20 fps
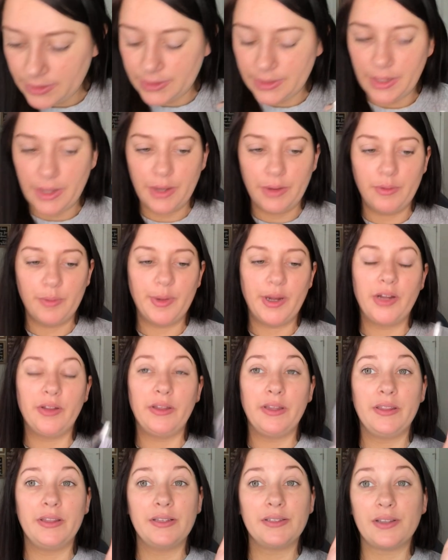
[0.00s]
so
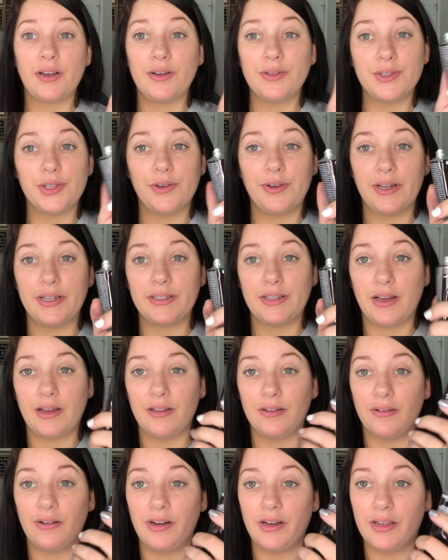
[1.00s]
apparently, this also has
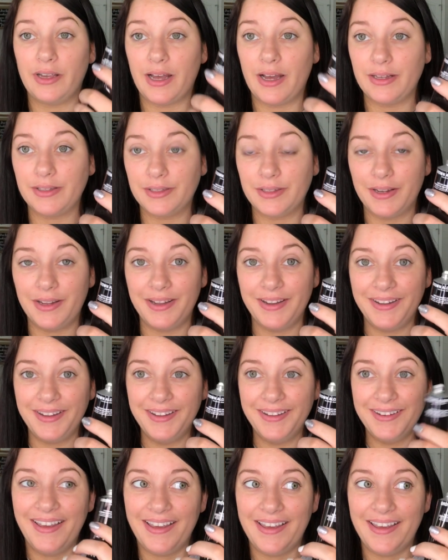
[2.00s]
hyaluronic acid in it,